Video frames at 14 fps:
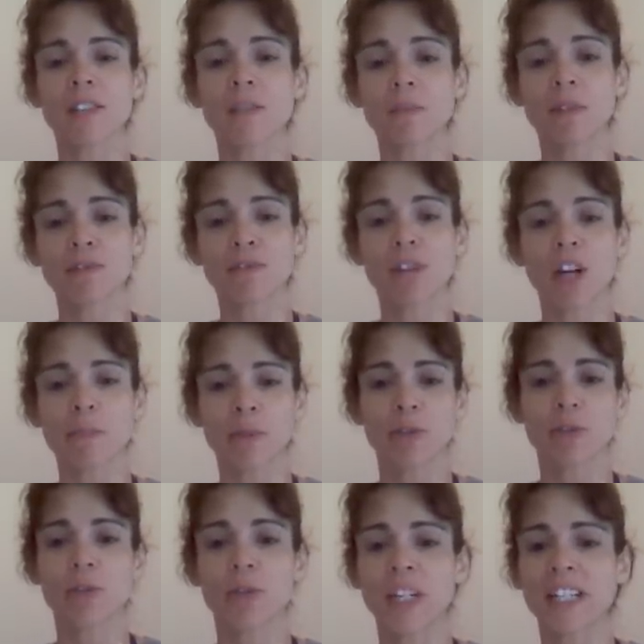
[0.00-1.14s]
some different
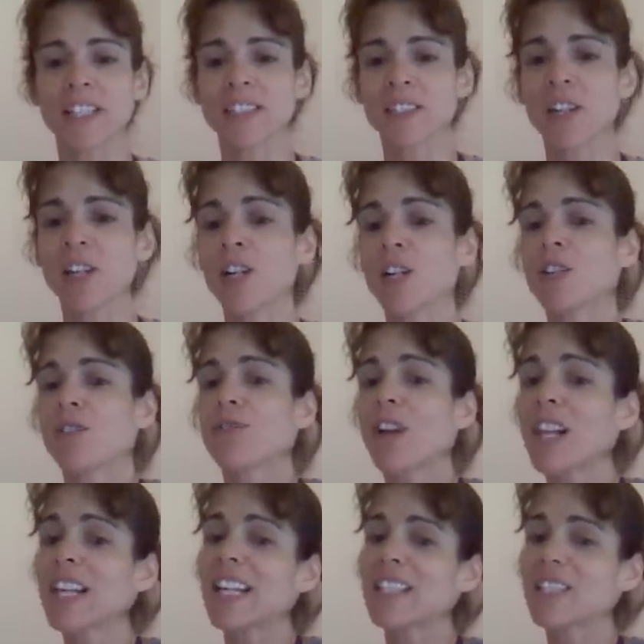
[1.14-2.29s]
opportunities to
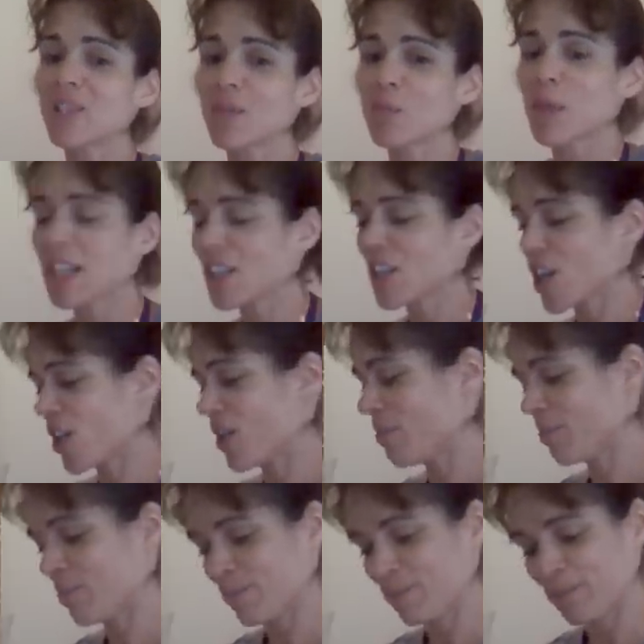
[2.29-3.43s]
finally get some
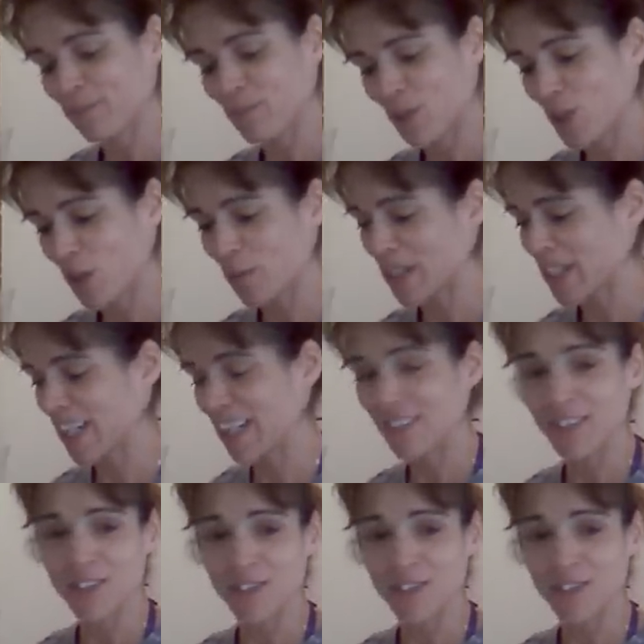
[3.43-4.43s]
income coming in.